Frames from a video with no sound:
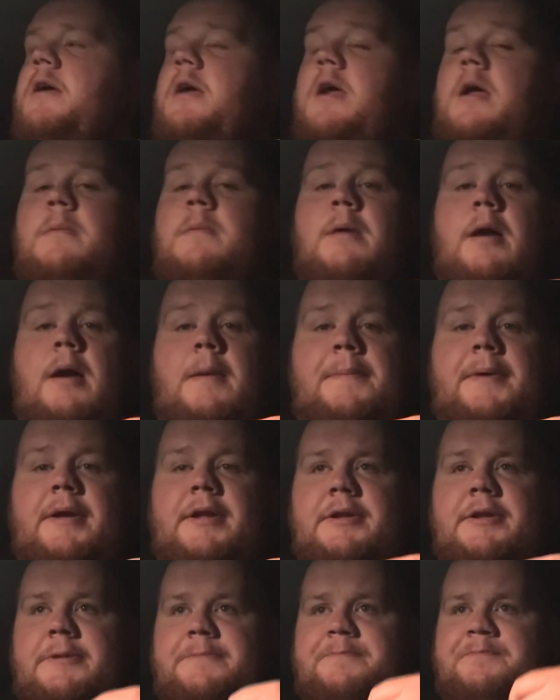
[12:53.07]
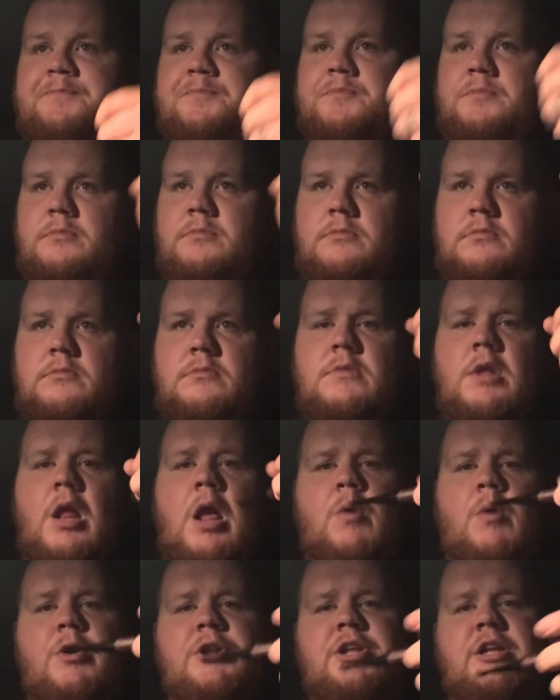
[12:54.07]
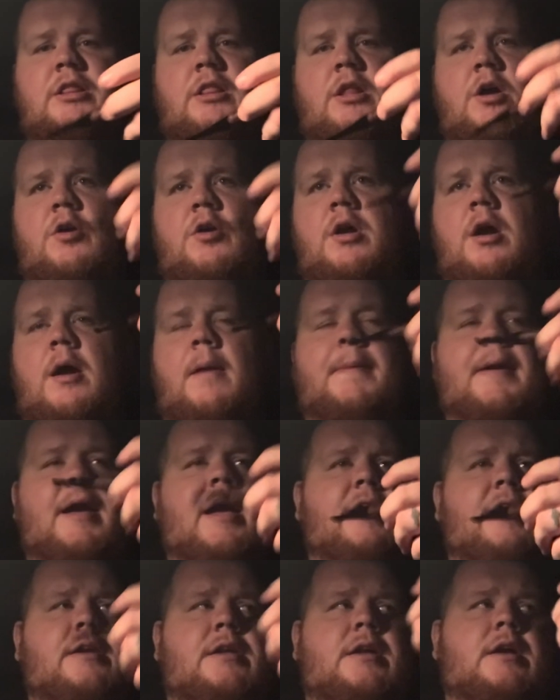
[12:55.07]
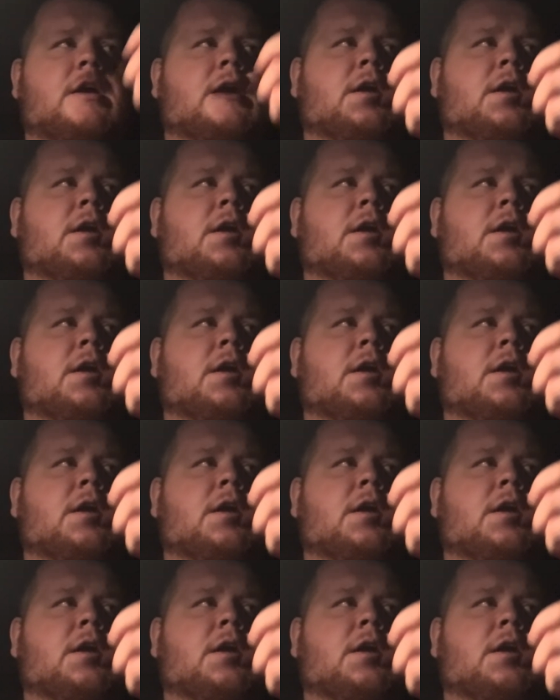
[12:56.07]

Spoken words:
in my opinion, when you load up and